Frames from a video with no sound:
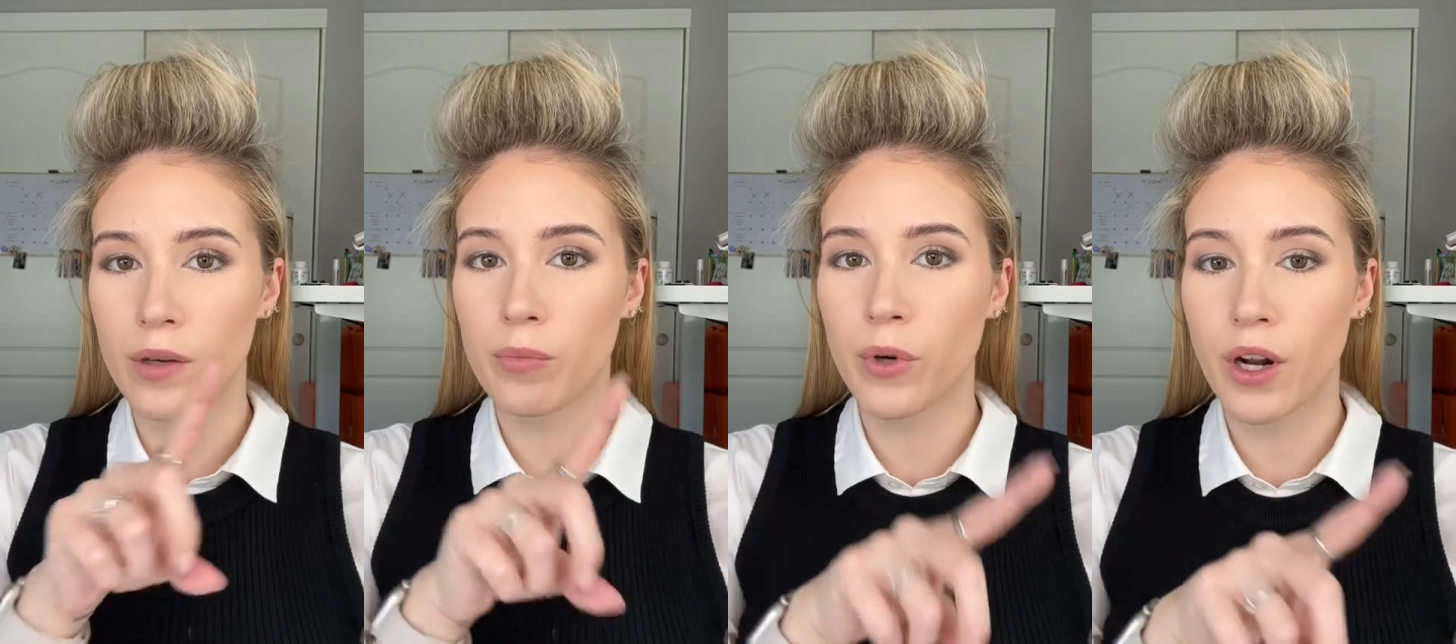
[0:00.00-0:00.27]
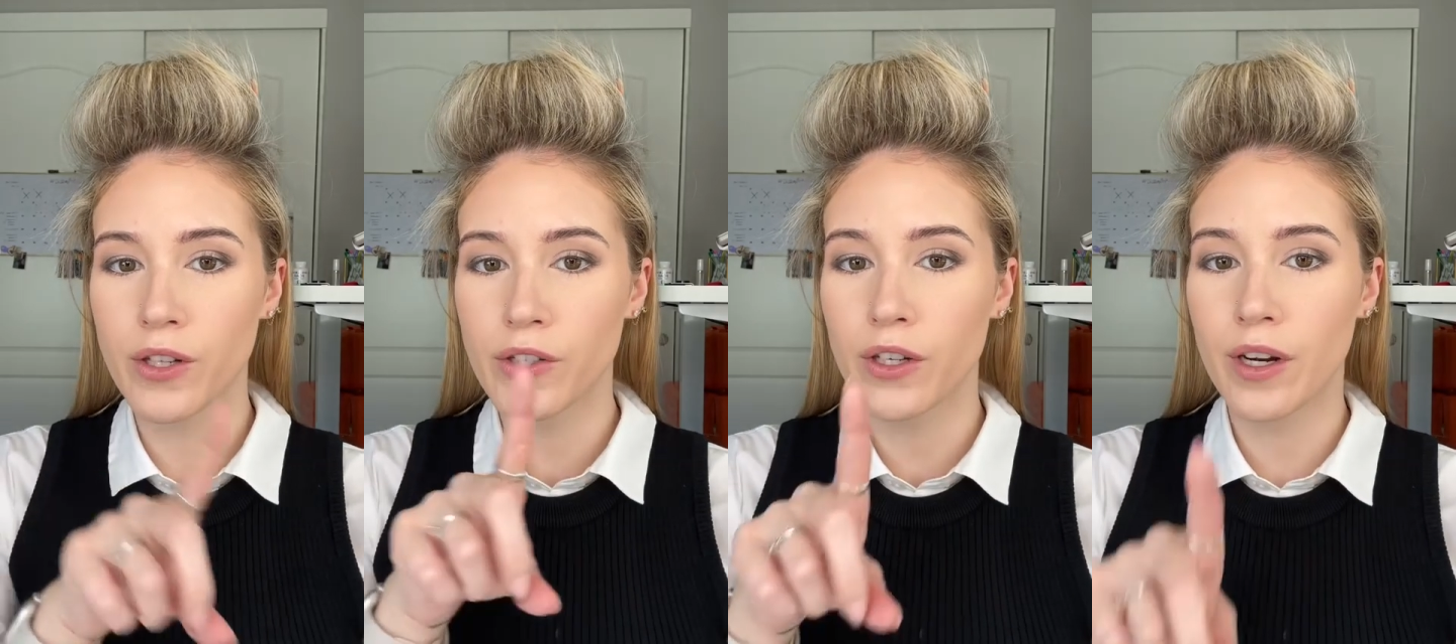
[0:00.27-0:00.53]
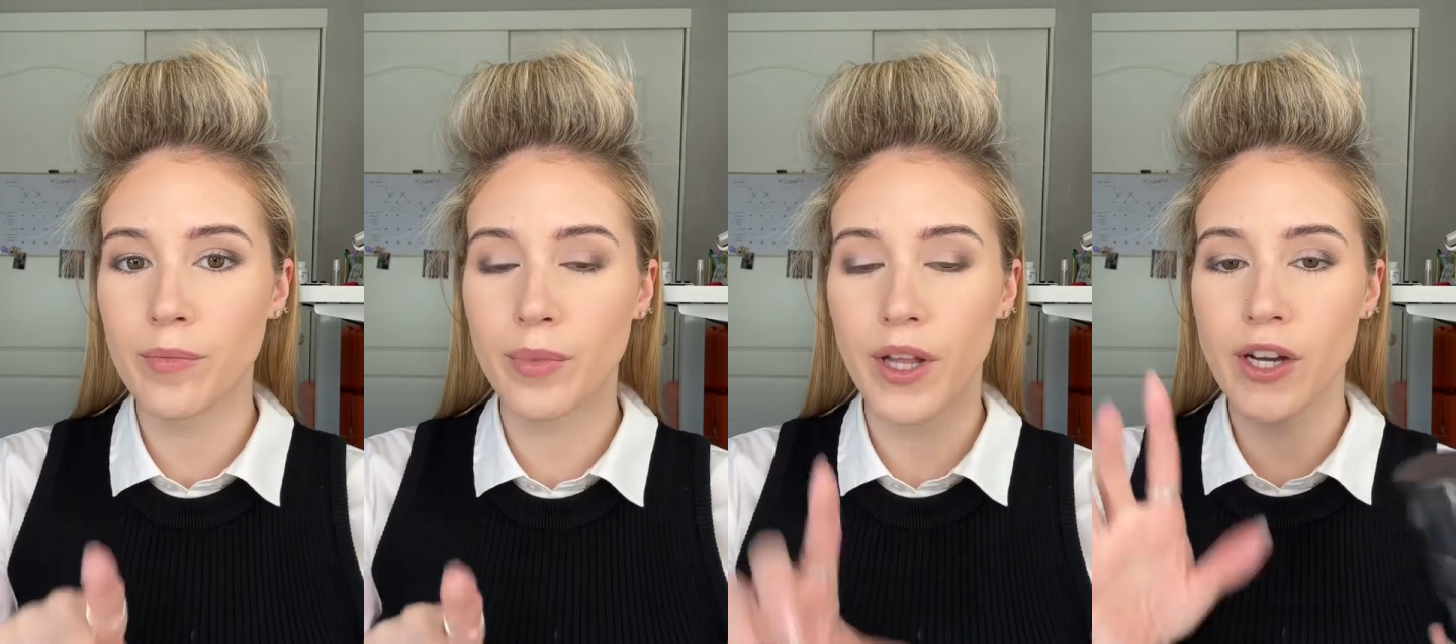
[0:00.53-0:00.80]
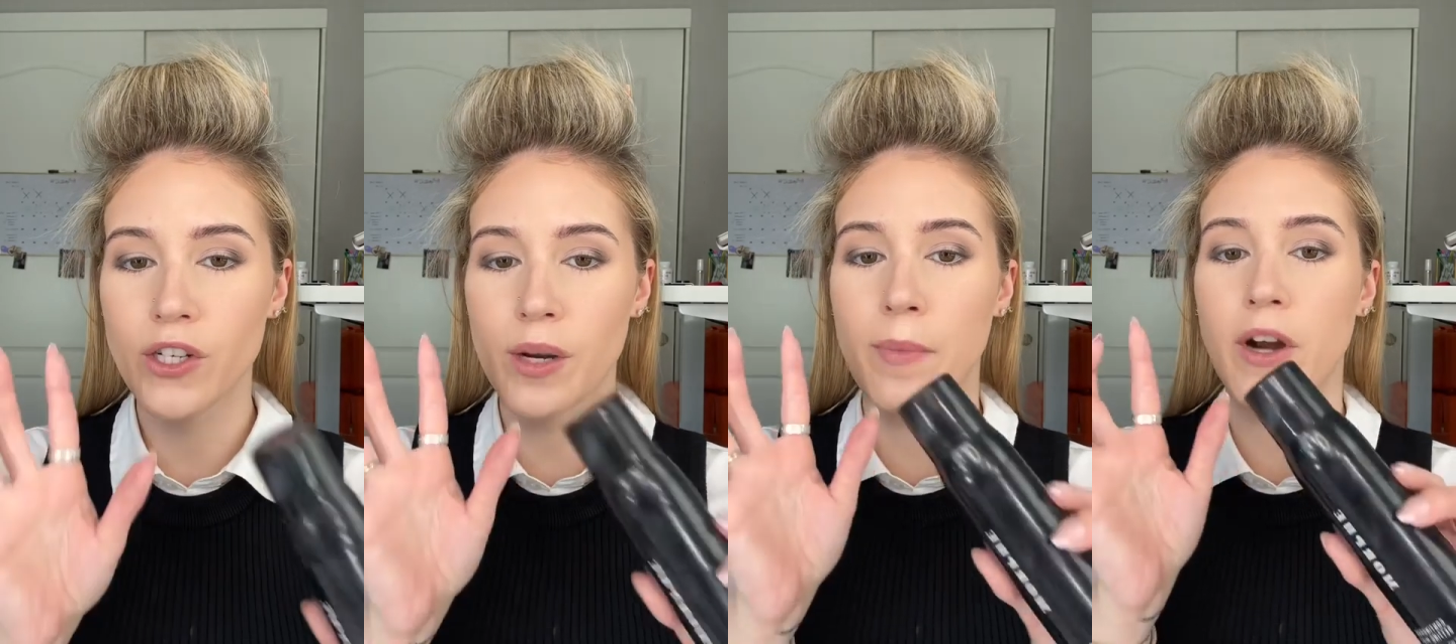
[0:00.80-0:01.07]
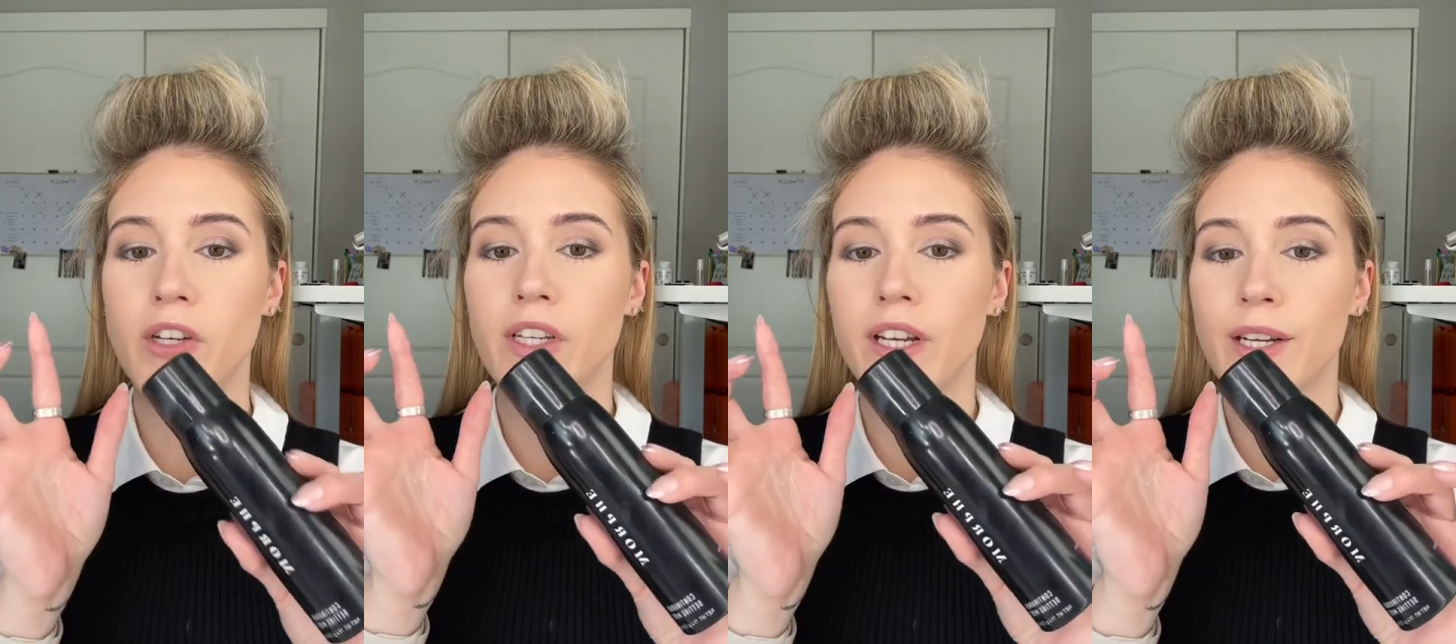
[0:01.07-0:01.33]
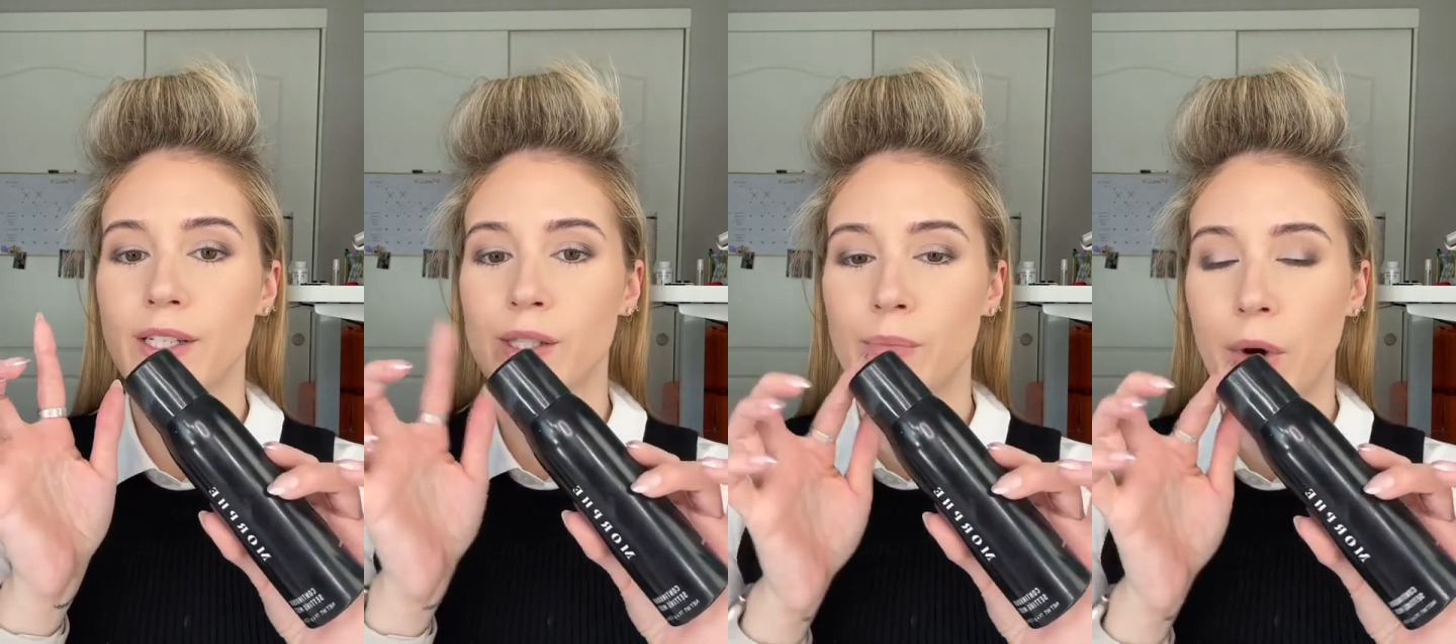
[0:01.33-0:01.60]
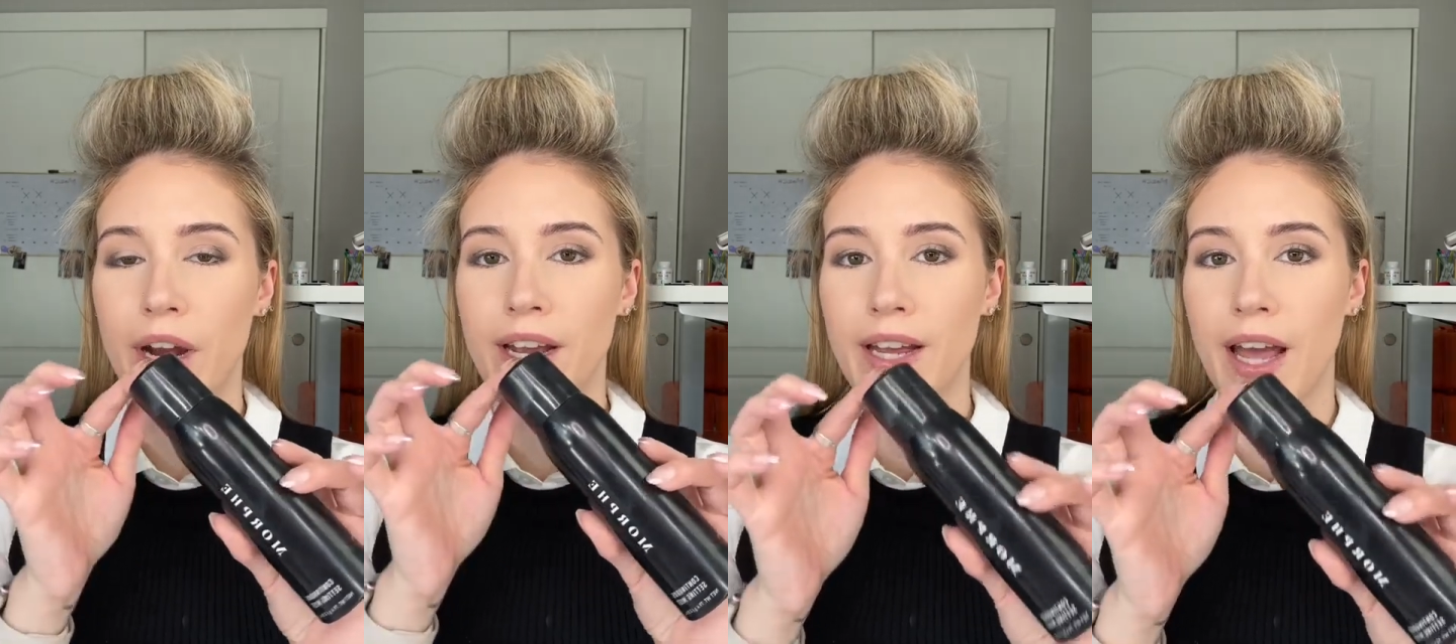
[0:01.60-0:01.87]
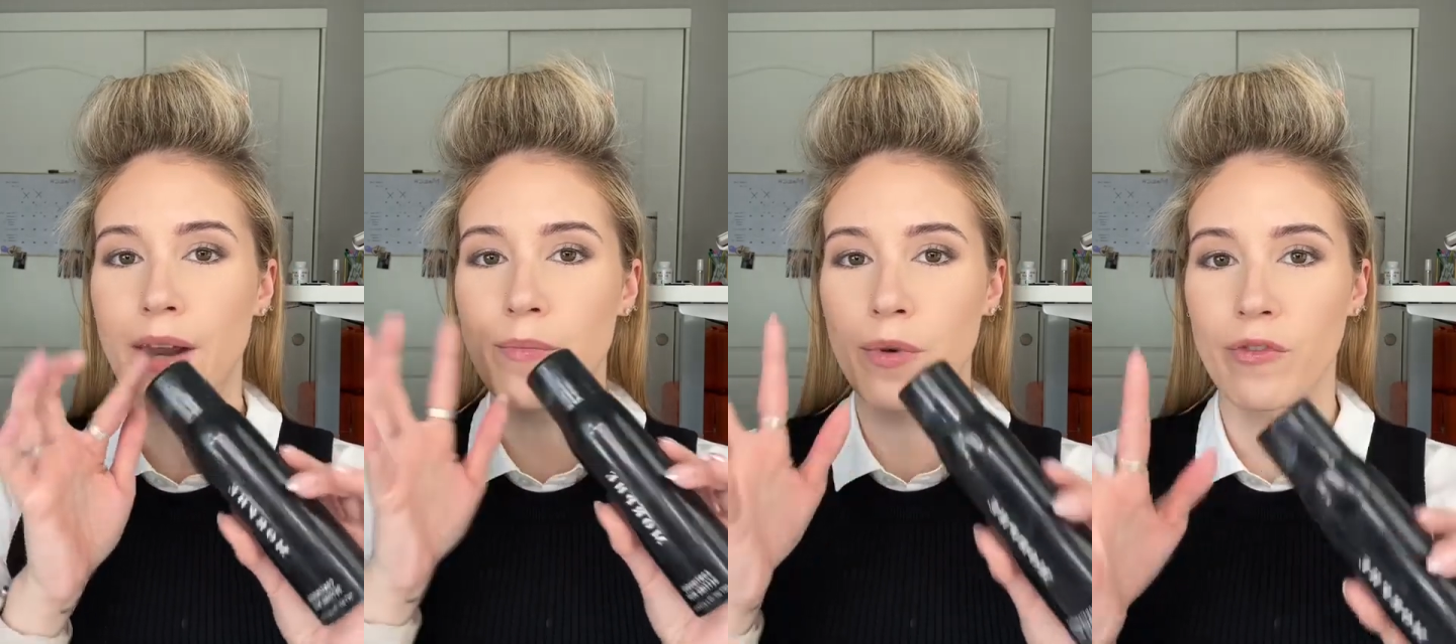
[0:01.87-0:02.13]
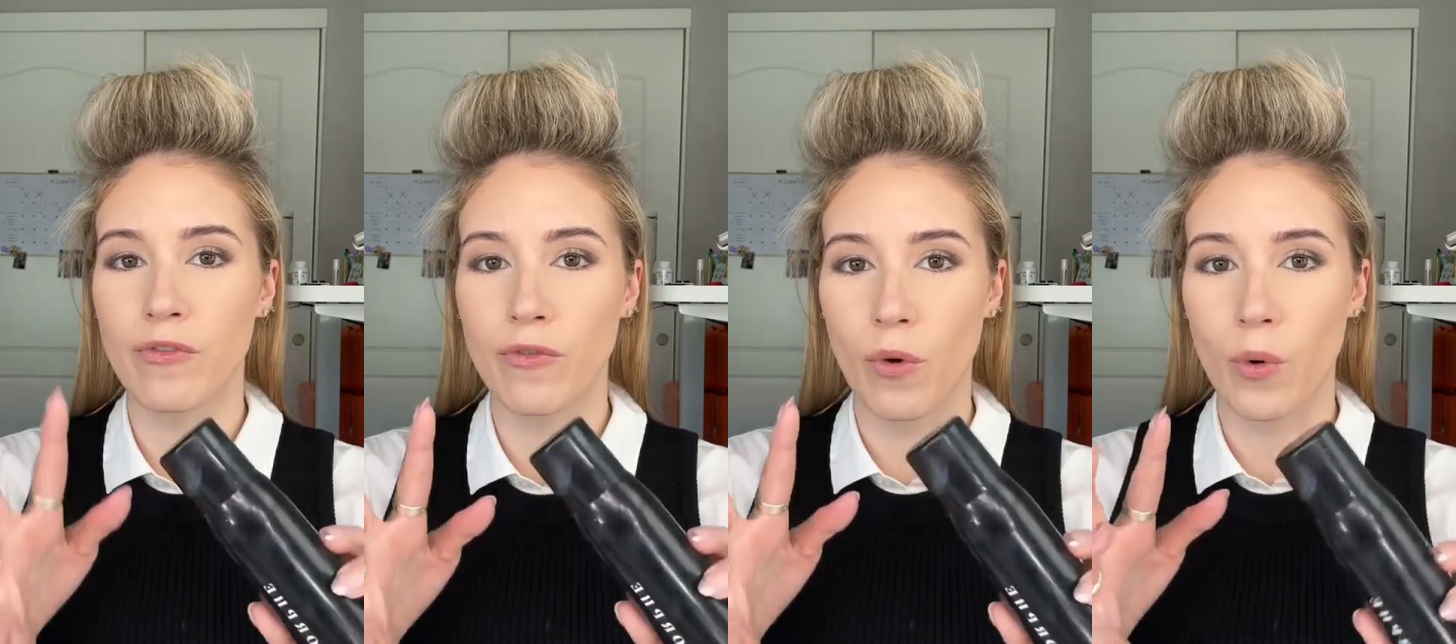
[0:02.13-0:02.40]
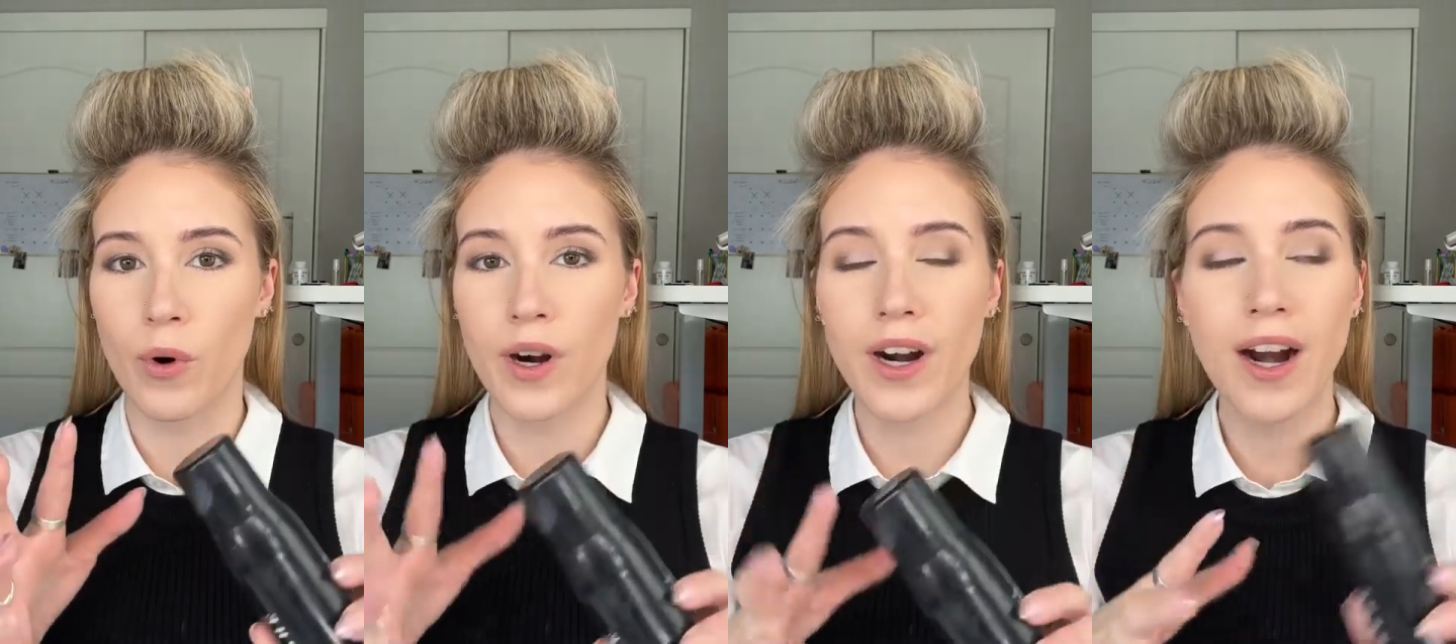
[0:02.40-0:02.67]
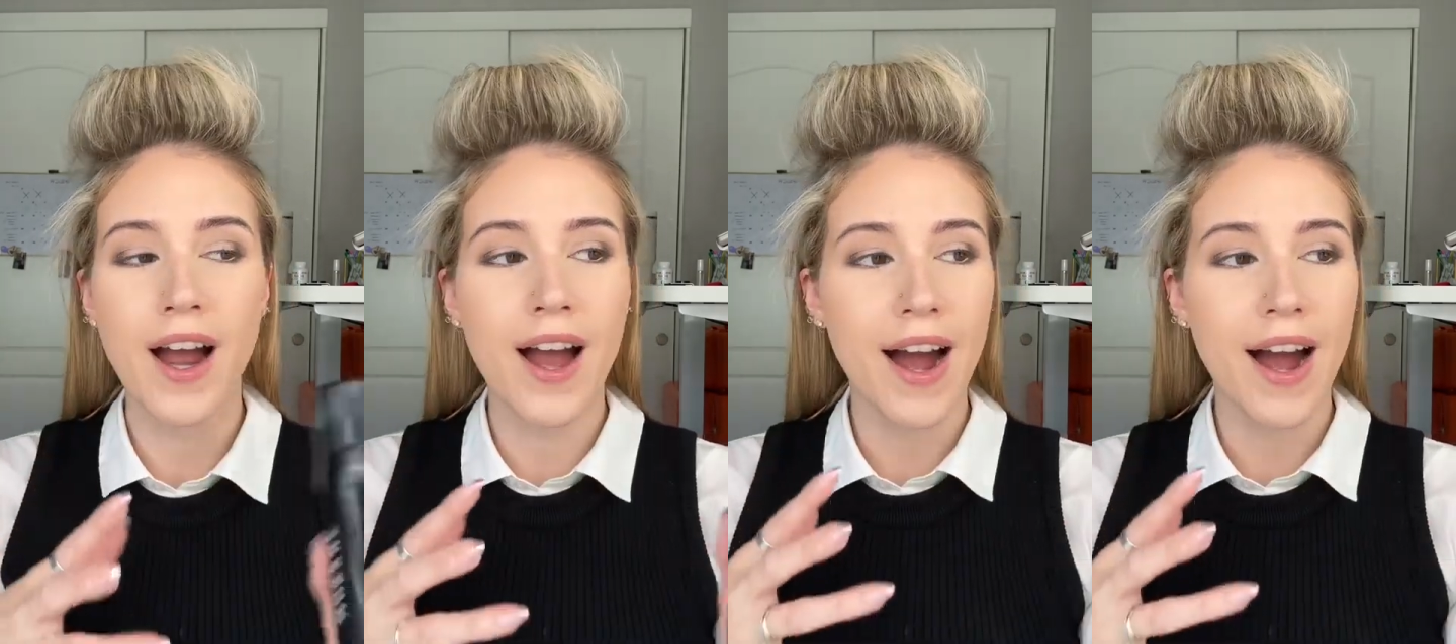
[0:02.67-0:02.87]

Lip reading: bronzer, and blush, I'm actually gonna spray again before.